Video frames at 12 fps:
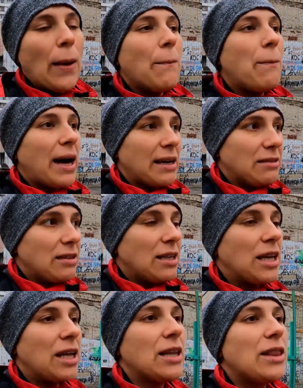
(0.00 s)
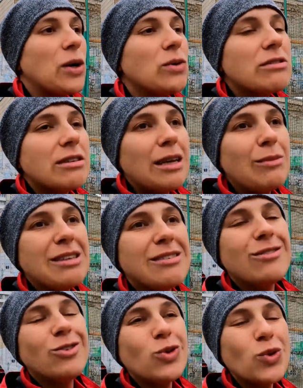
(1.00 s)
But those
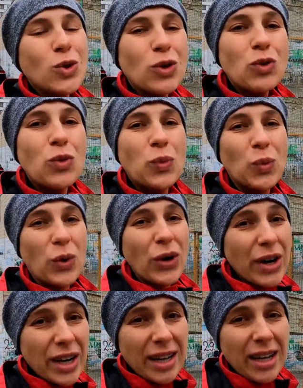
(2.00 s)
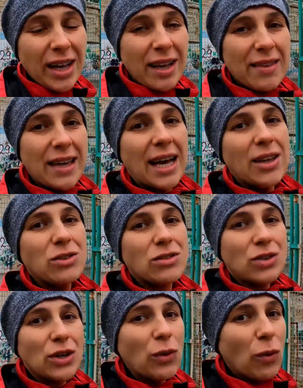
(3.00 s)
limits do not work, they are
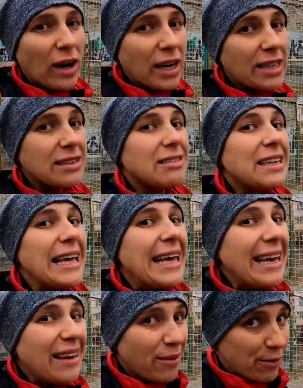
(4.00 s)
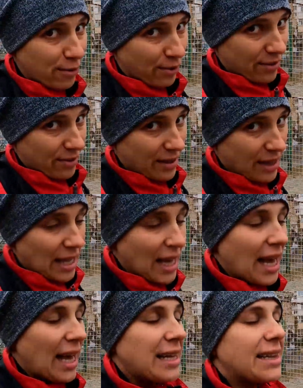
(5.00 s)
not required if
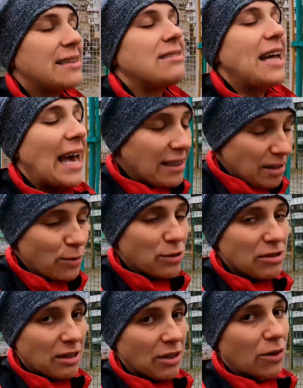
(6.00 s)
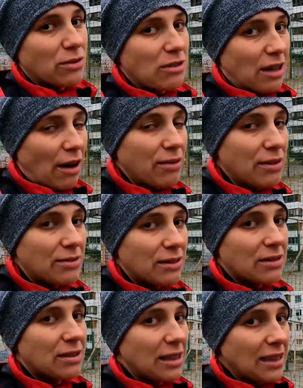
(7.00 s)
at least 80% of staff is
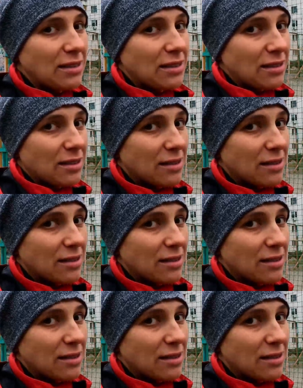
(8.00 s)
vaccinated